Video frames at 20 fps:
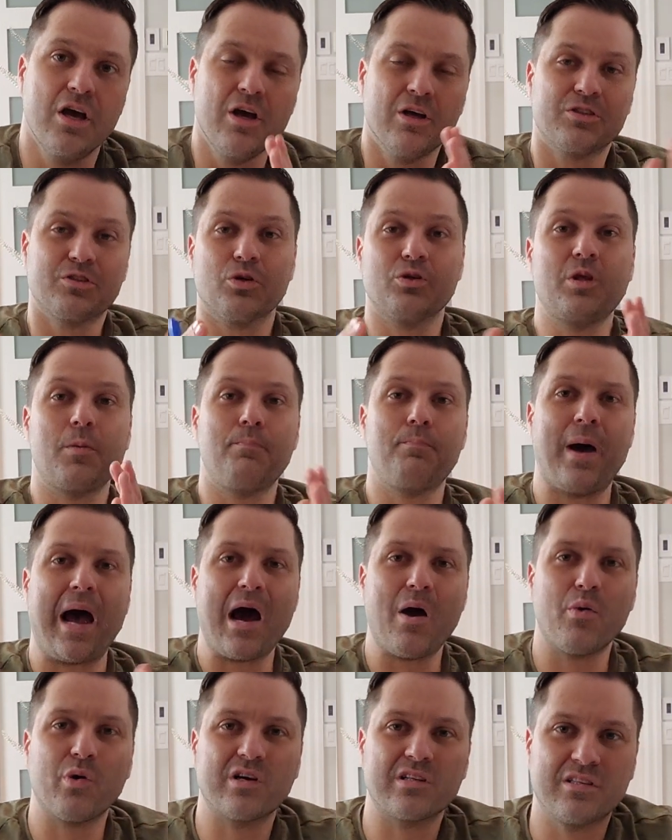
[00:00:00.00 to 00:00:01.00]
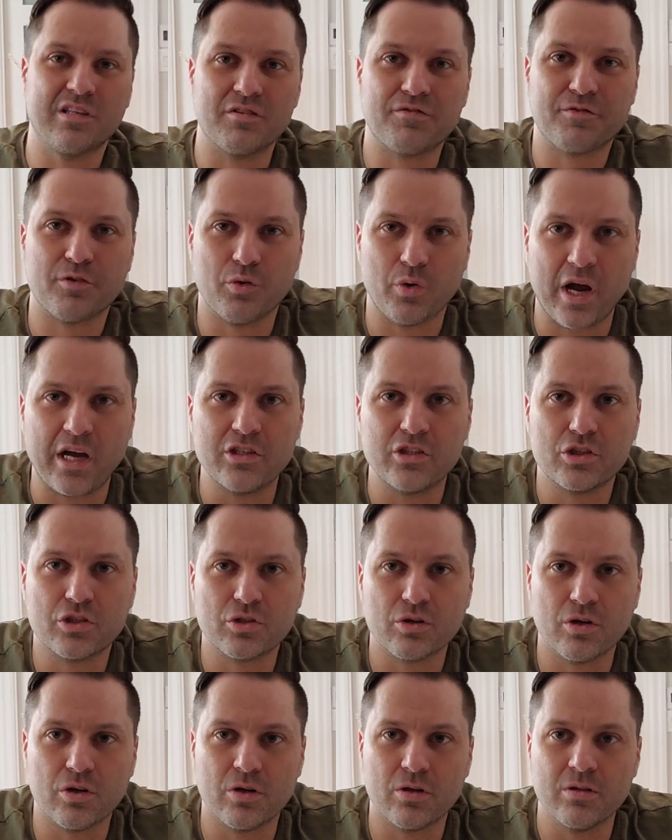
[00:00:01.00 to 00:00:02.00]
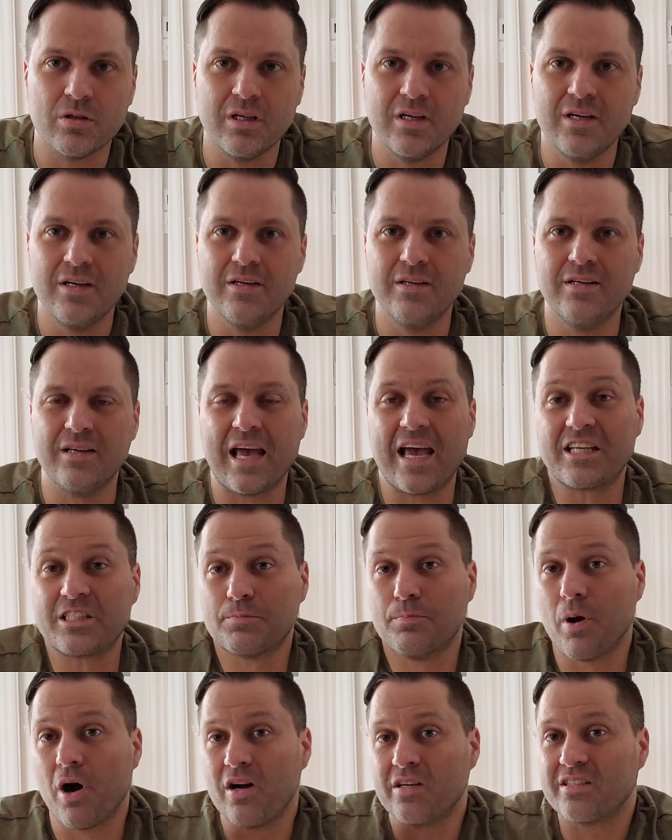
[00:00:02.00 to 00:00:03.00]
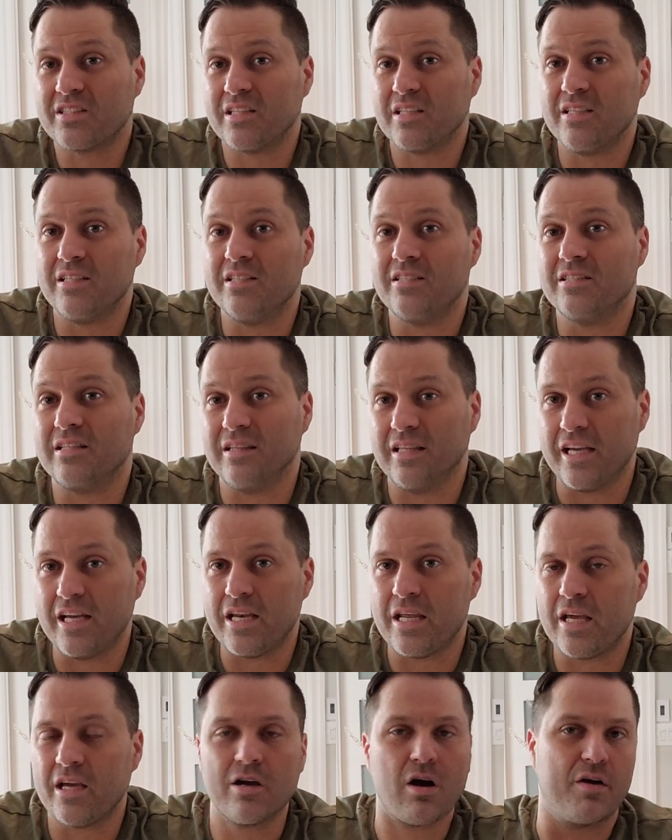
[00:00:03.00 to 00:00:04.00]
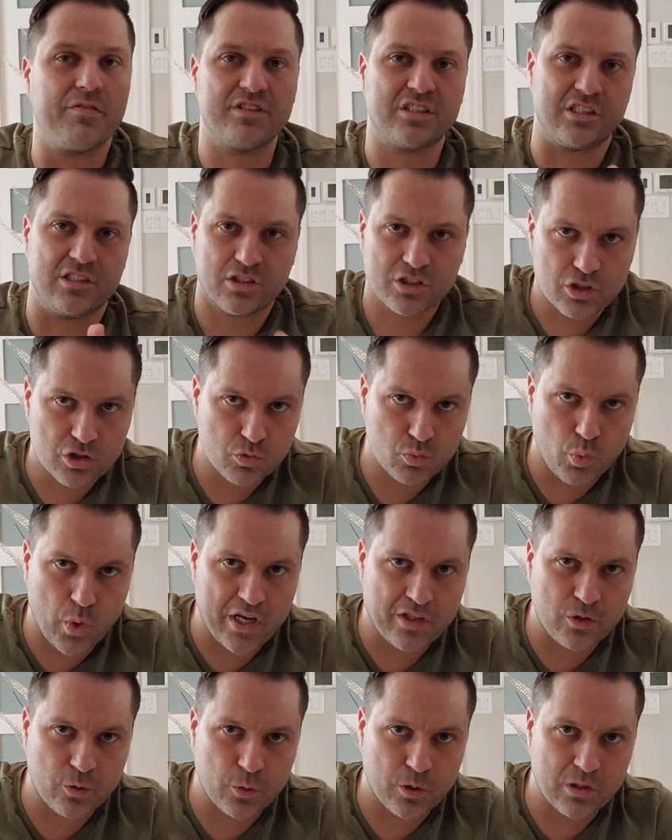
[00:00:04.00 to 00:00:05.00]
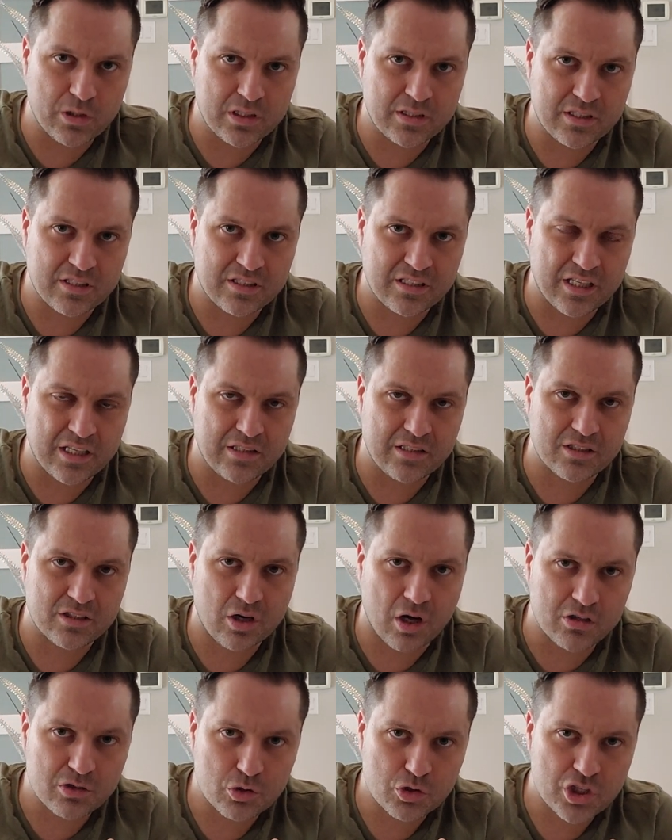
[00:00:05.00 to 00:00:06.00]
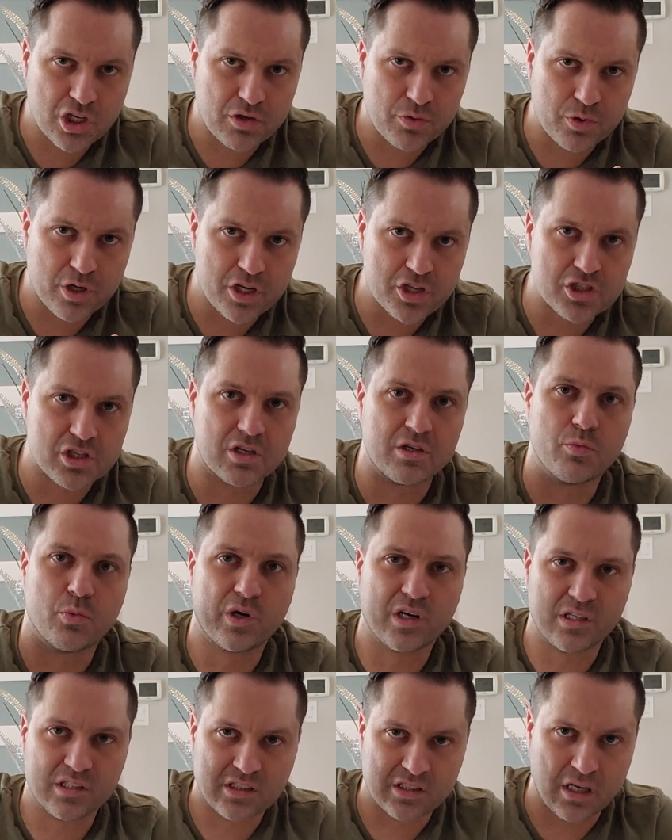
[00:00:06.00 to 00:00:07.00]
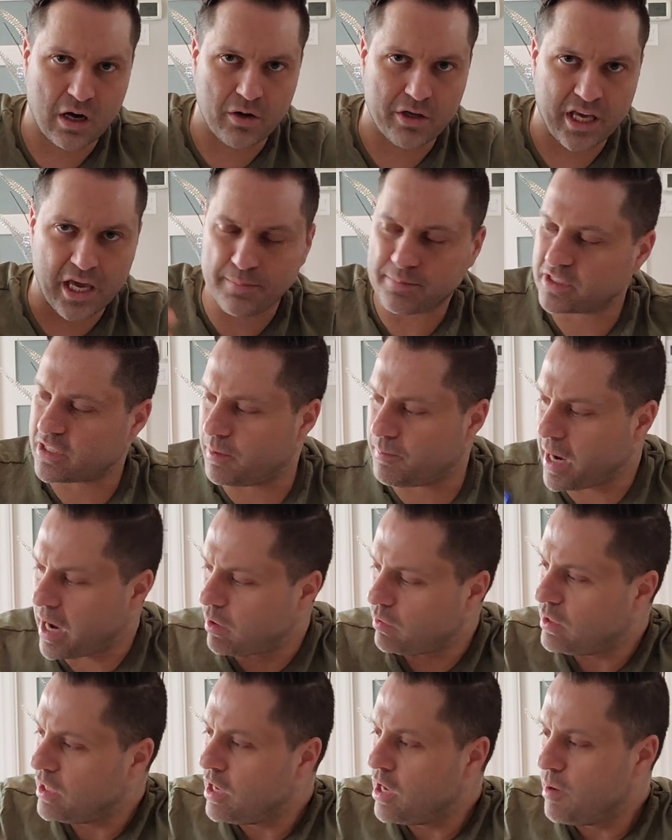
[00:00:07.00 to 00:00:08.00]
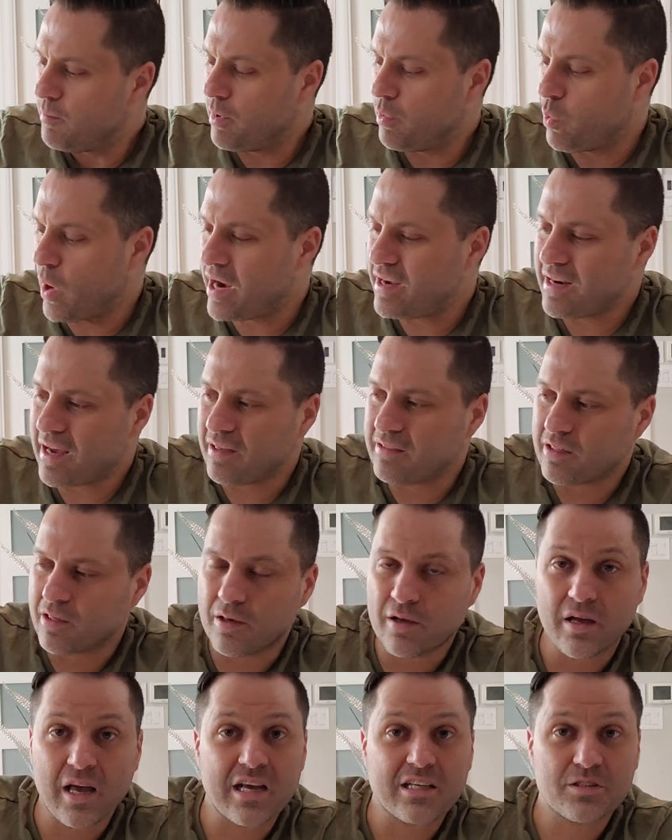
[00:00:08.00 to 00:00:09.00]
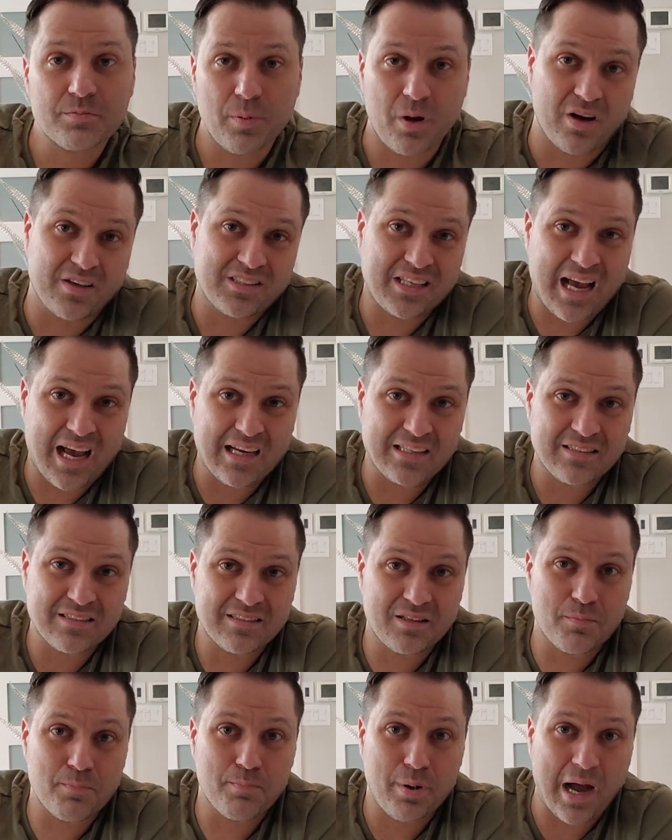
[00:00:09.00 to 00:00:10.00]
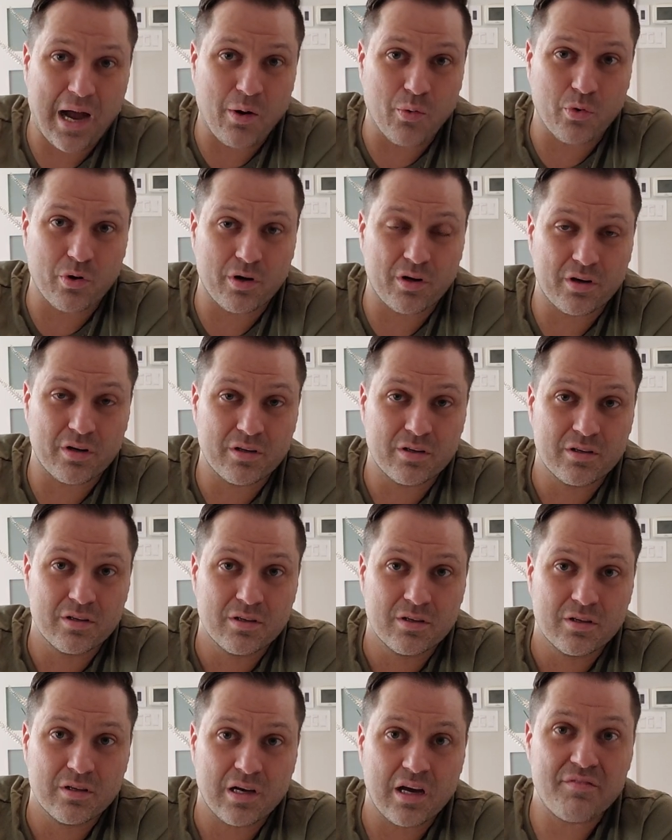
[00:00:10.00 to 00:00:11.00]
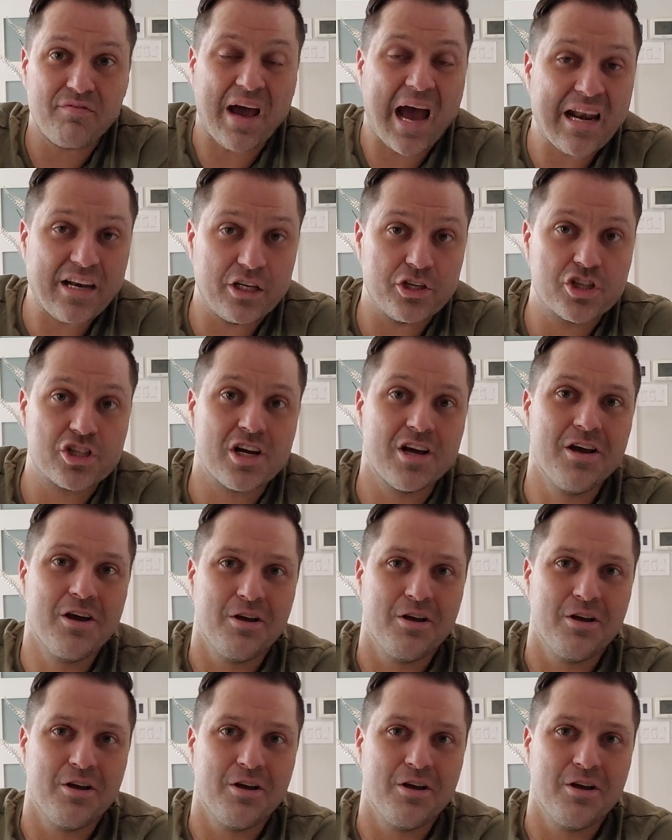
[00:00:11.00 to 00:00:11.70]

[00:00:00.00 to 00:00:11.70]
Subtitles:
So the power differential, Xbox is leading. Obviously, it's way too early to say in this console generation. We're going to see how games come out. But right now, the Xbox has the power advantage.